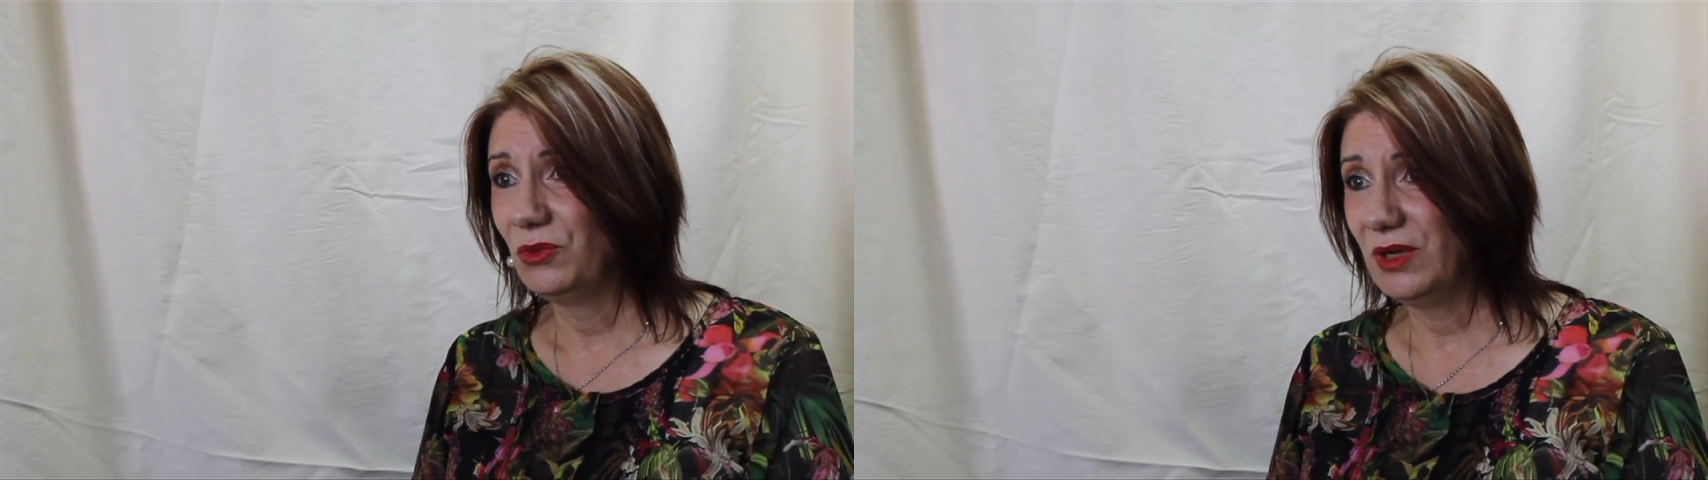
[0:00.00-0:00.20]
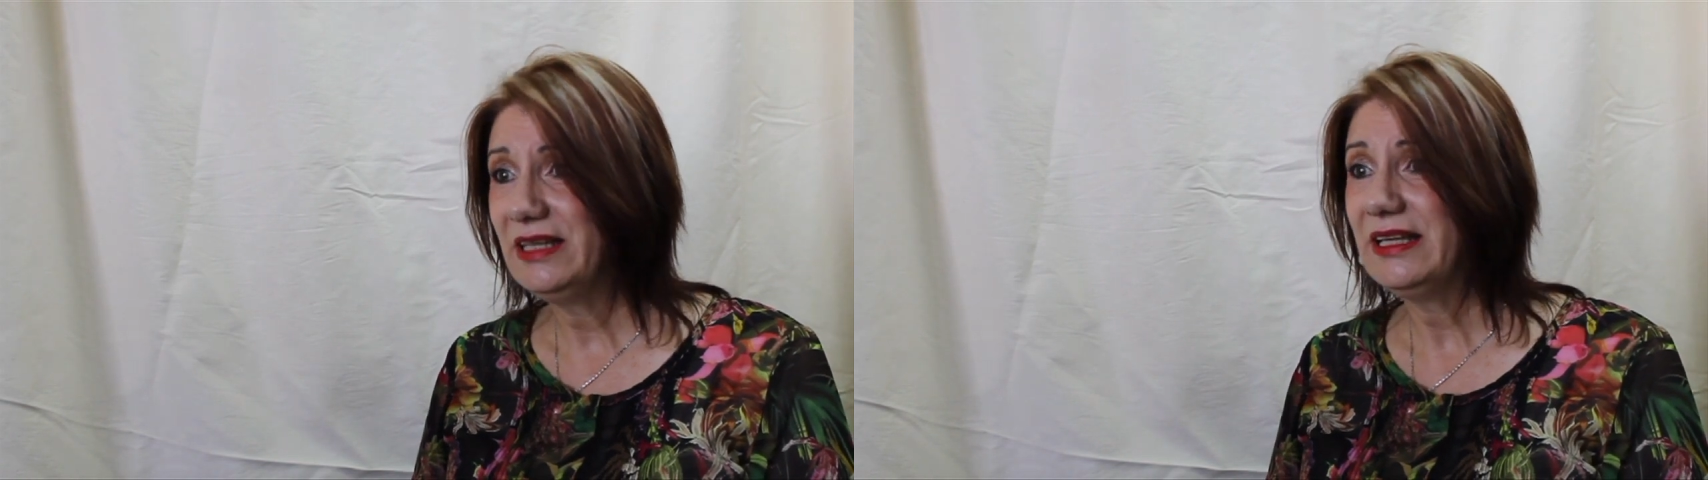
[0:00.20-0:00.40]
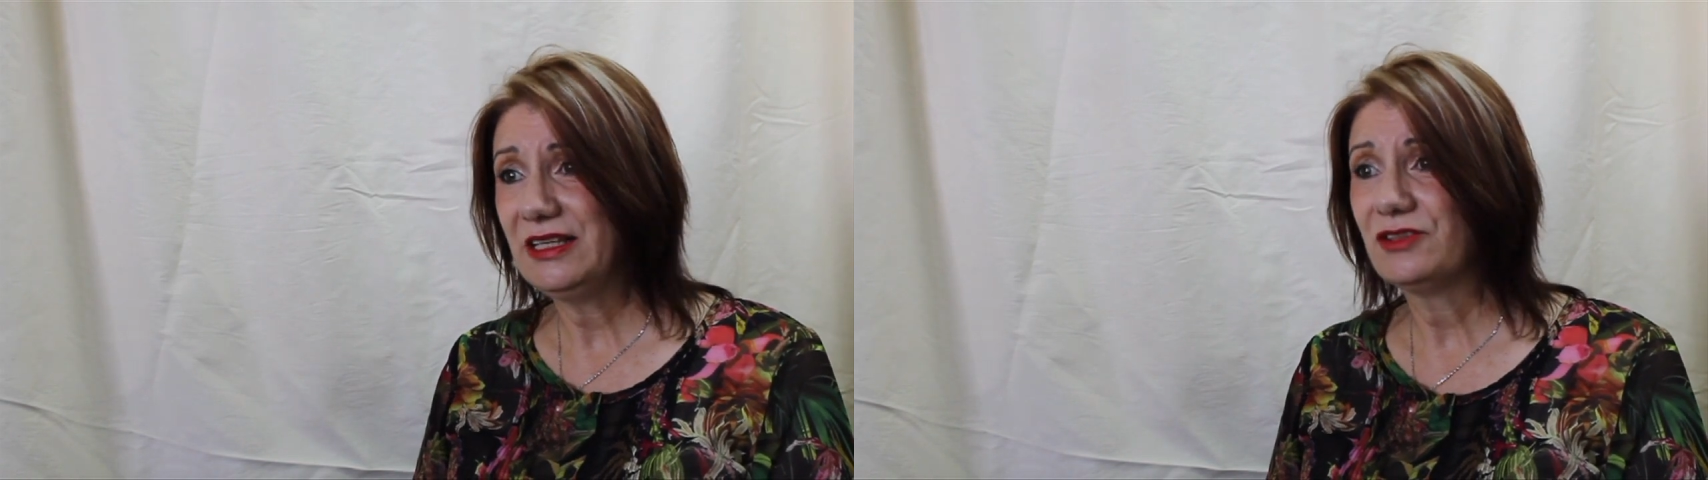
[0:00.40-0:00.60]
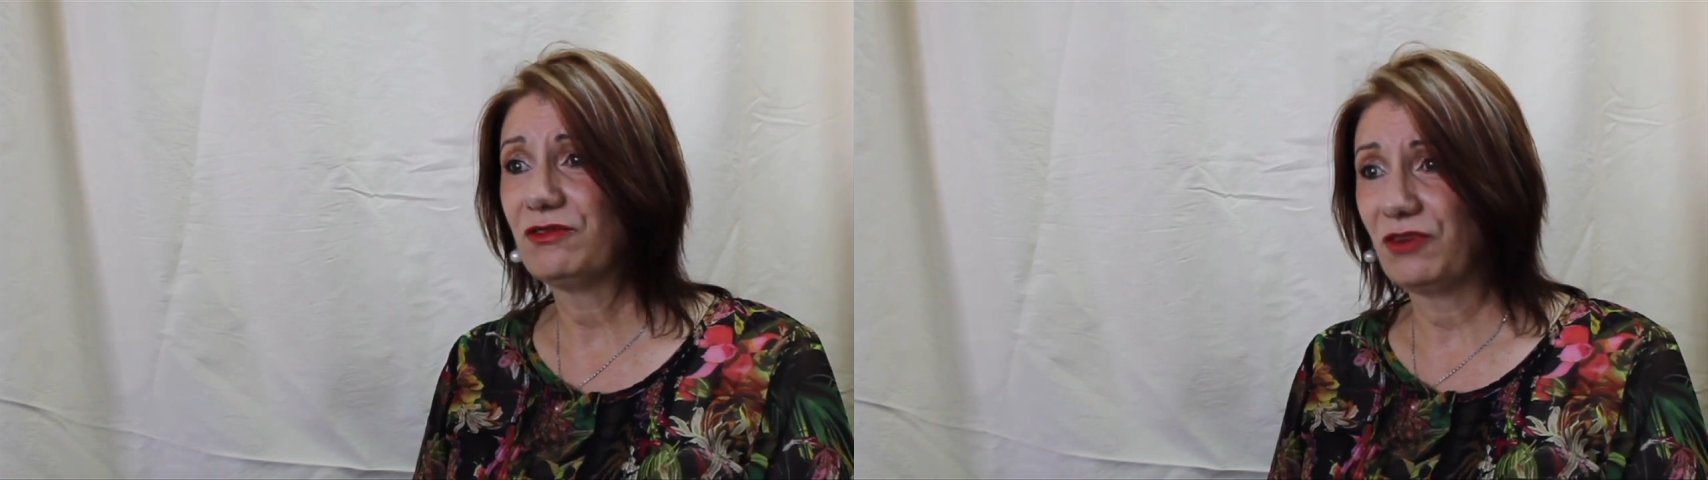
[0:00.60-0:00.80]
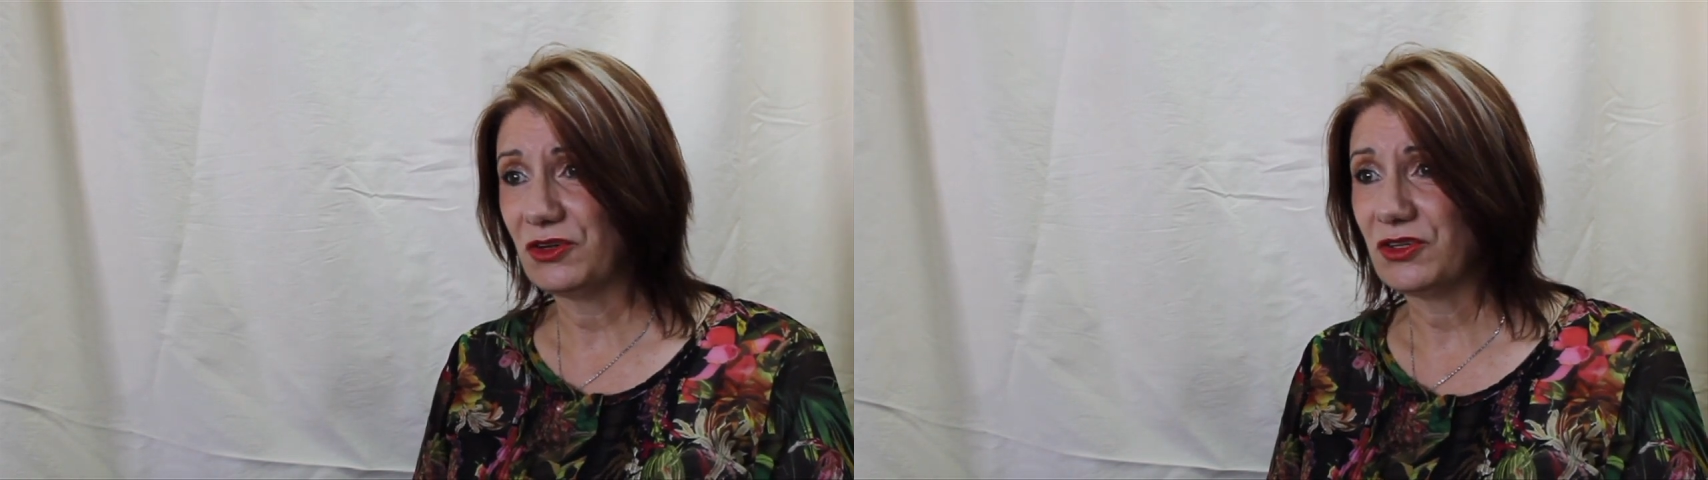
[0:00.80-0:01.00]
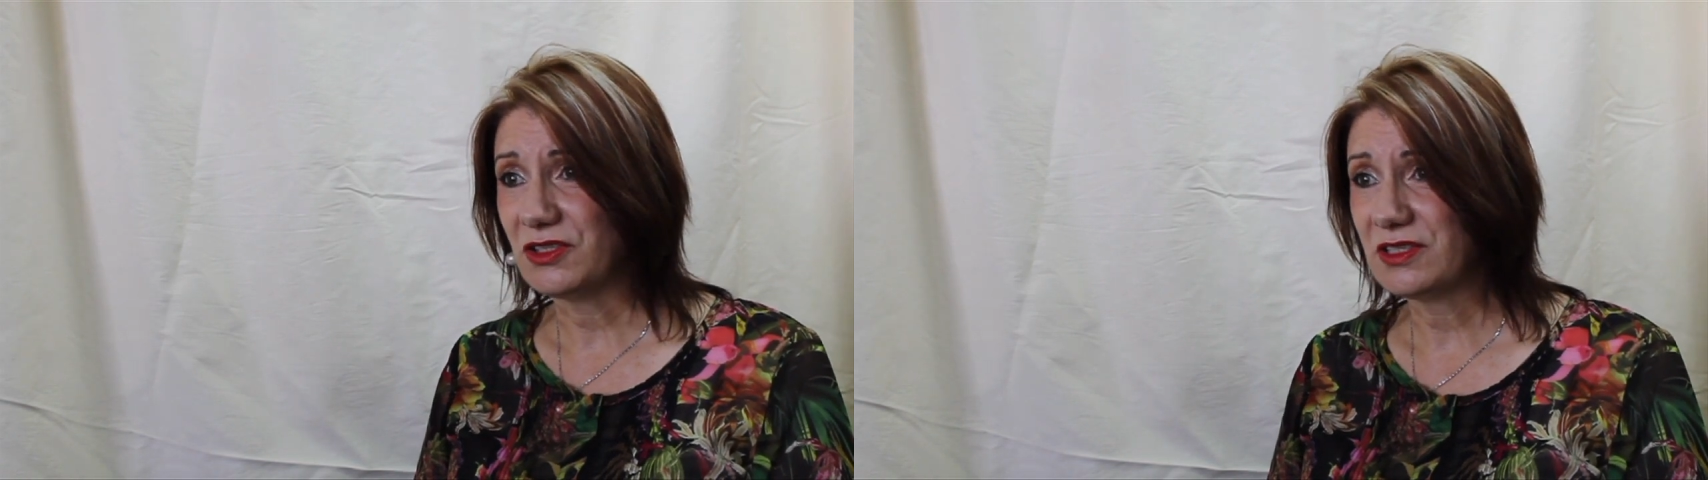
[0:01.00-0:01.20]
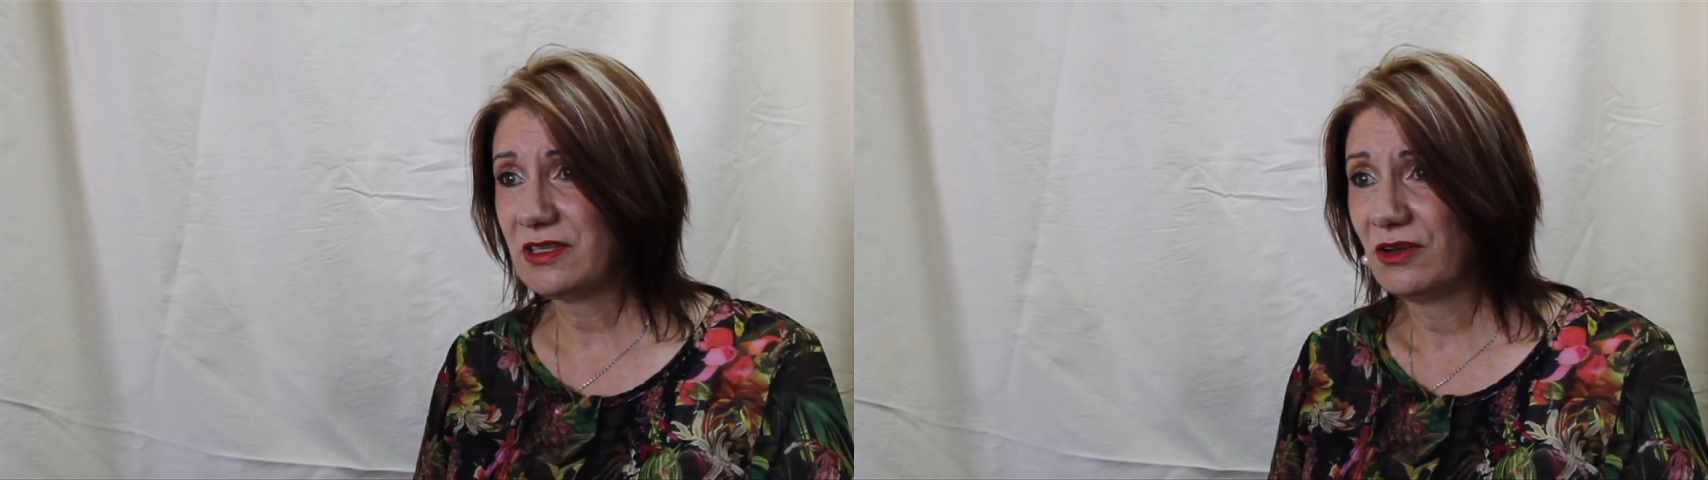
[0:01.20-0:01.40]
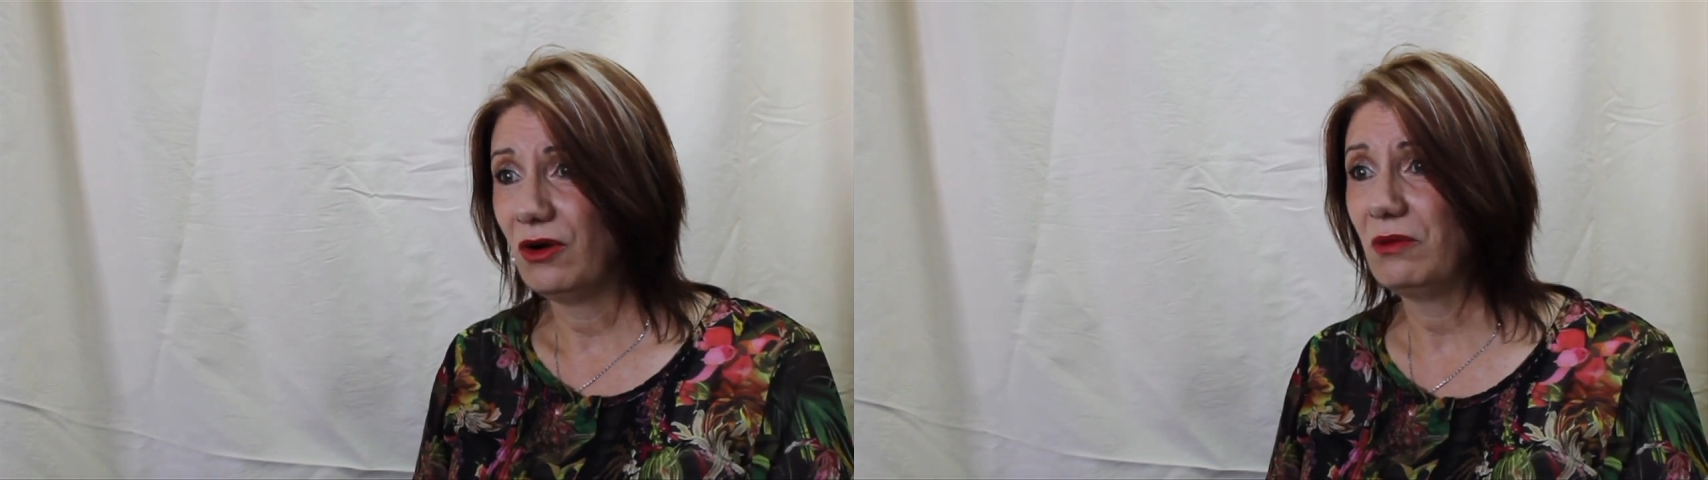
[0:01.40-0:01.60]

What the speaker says: we need to focus